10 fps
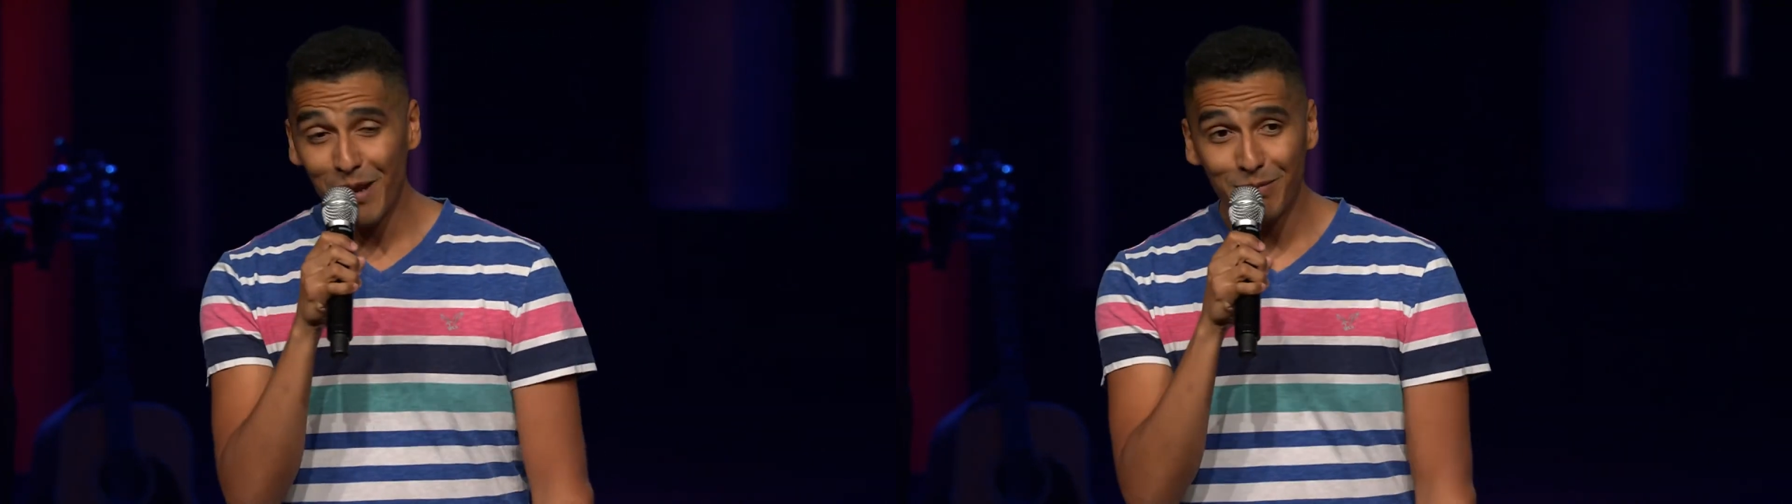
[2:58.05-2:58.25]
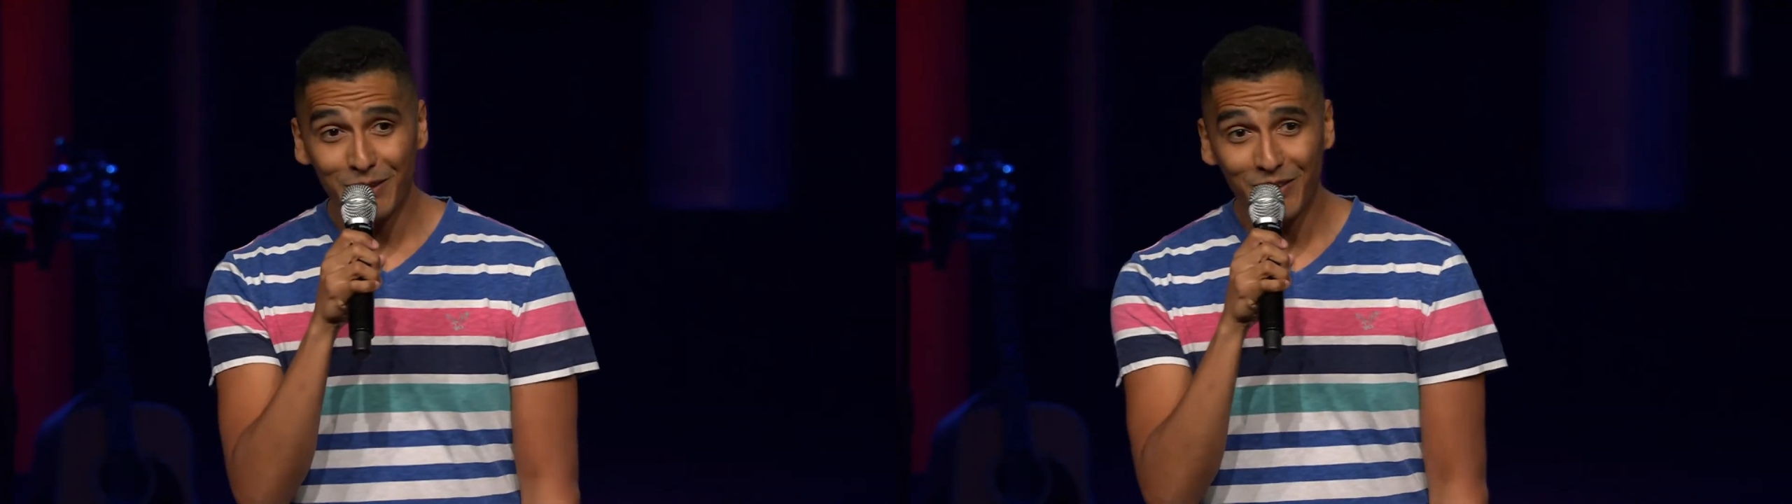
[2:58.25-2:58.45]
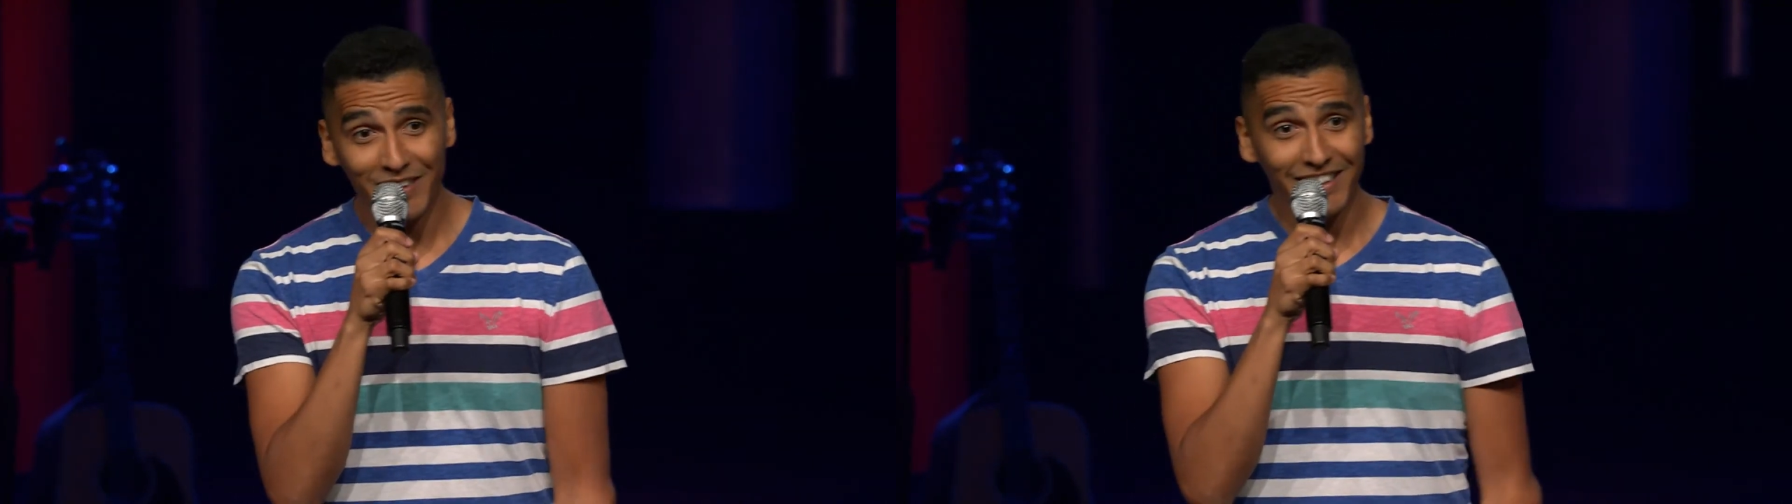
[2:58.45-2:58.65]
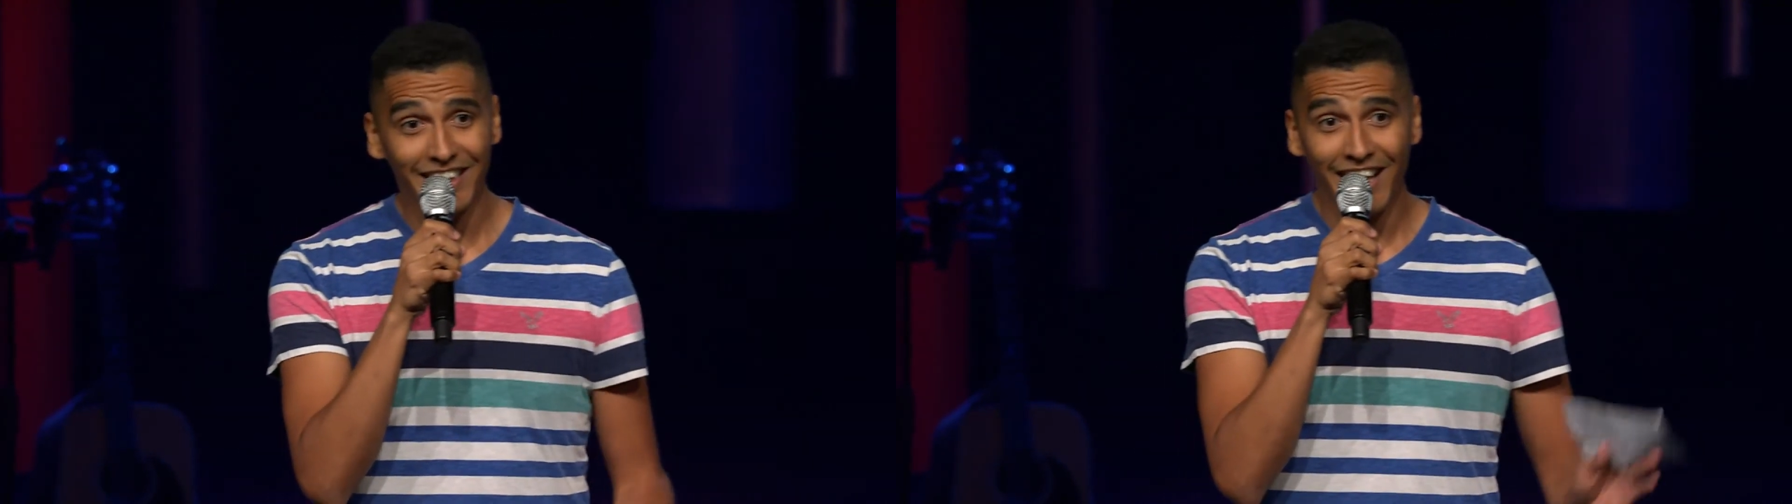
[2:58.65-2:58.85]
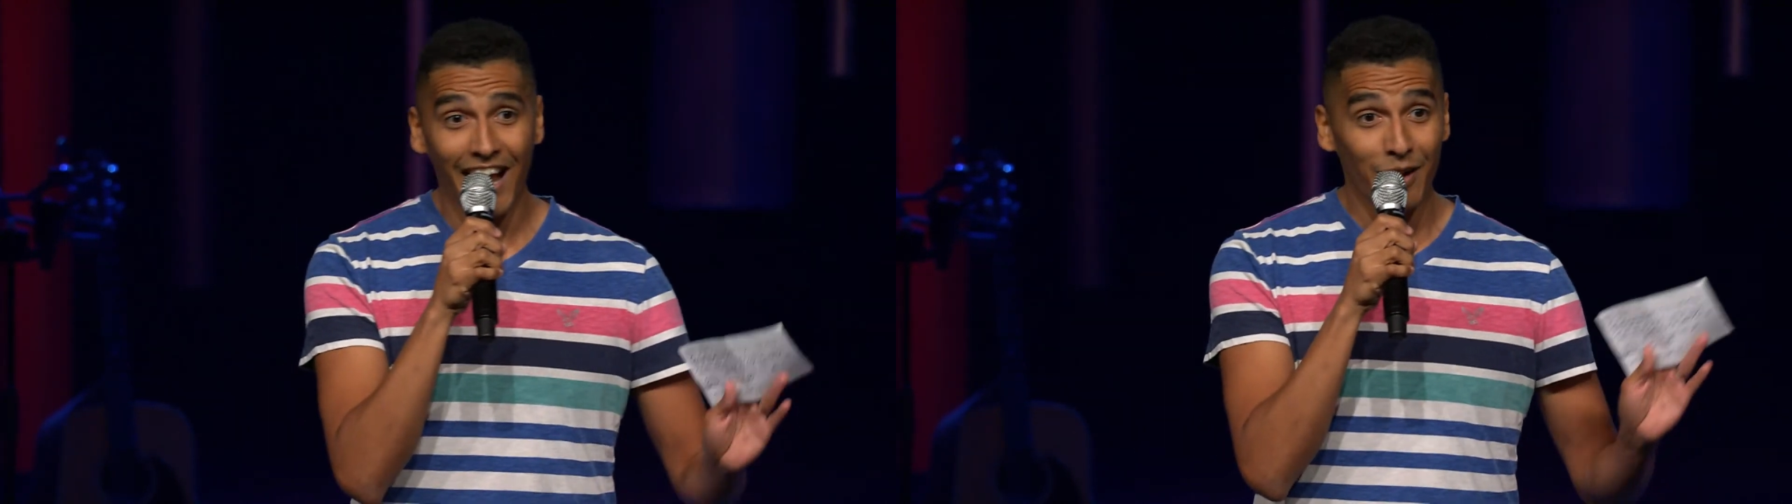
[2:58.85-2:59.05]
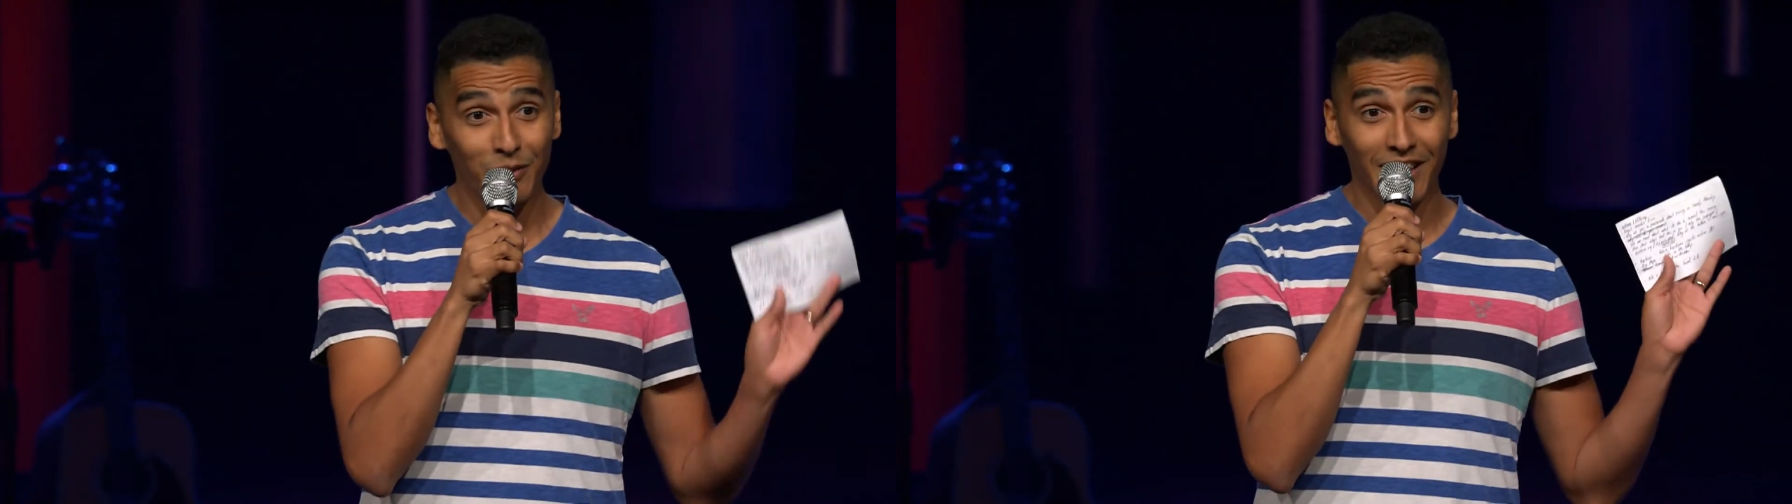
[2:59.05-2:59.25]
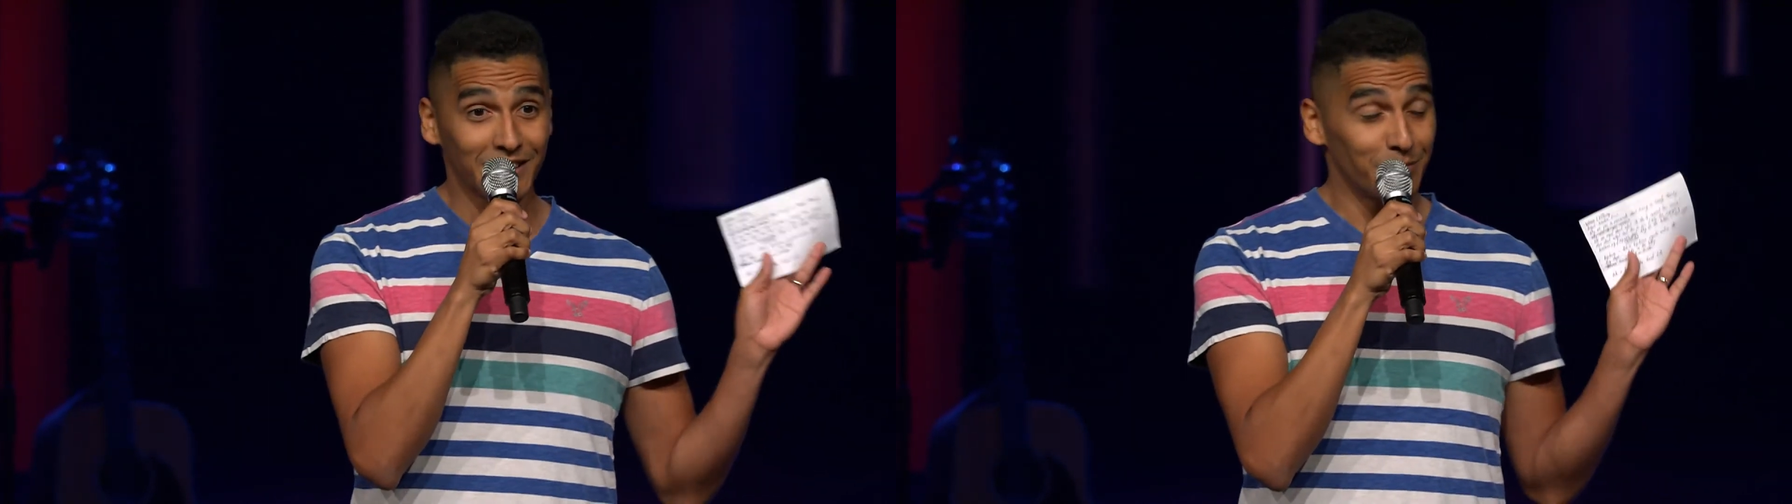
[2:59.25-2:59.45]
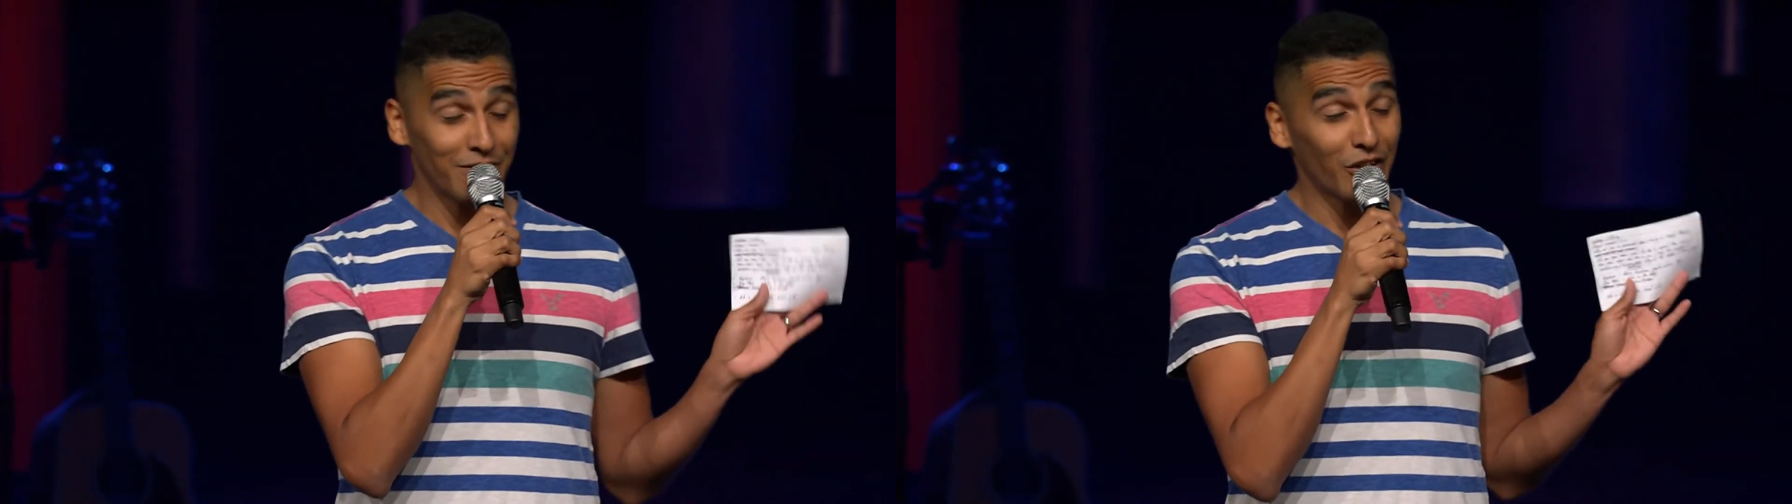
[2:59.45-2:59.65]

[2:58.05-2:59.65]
Maybe you're thinking, I would like to be